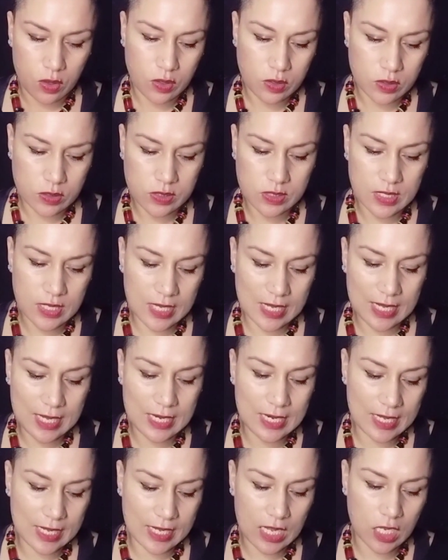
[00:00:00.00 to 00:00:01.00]
It's the
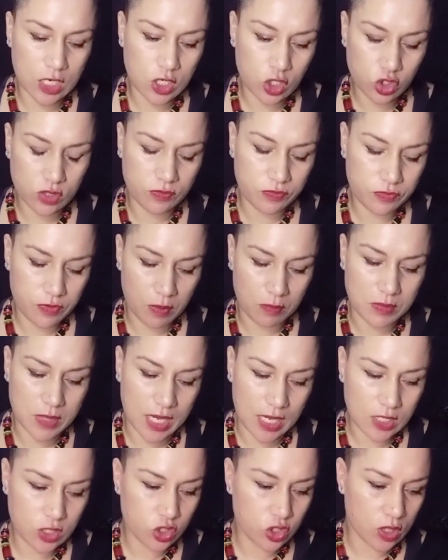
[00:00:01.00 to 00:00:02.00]
healing energy from
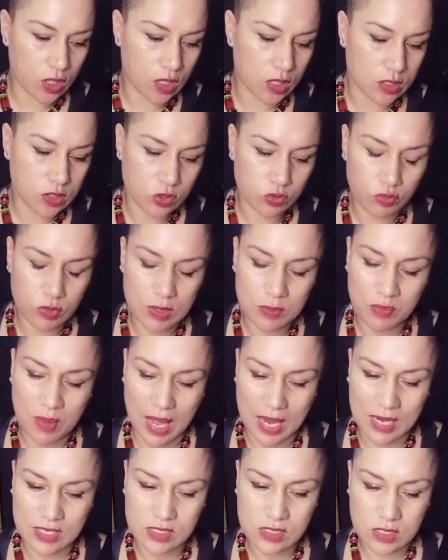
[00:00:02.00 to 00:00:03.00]
nature. It's
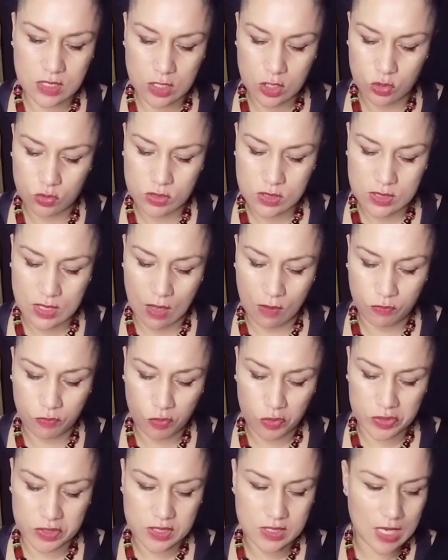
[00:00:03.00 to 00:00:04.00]
rebalancing yourself
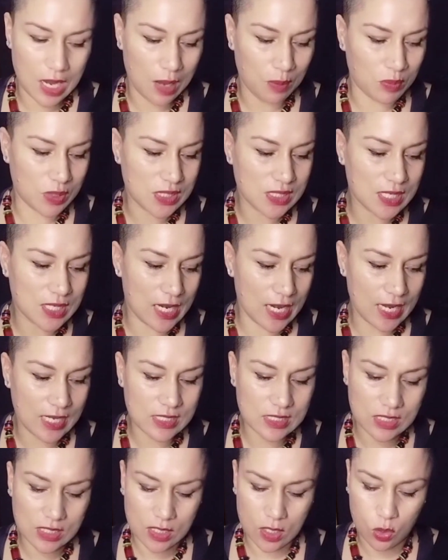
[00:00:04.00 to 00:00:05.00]
all the time. It's
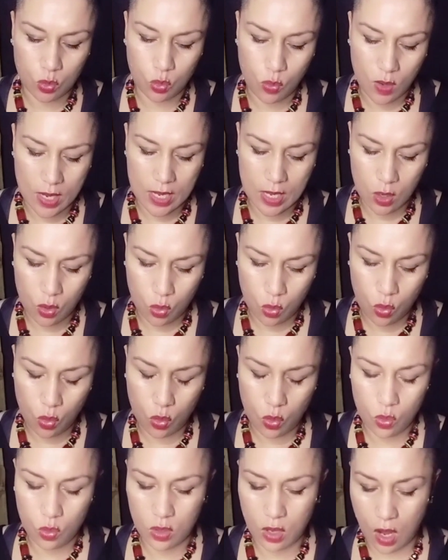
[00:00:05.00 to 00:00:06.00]
cleansing away
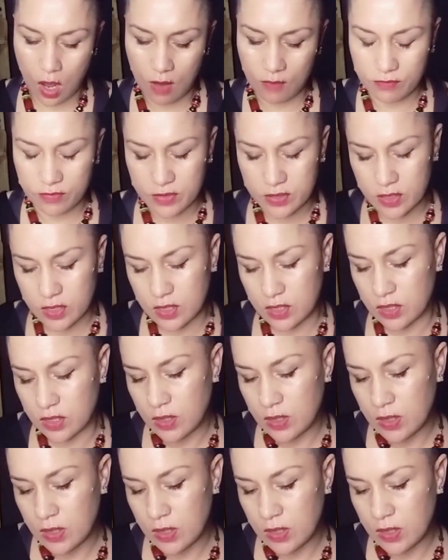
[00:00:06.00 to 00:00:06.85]
all of the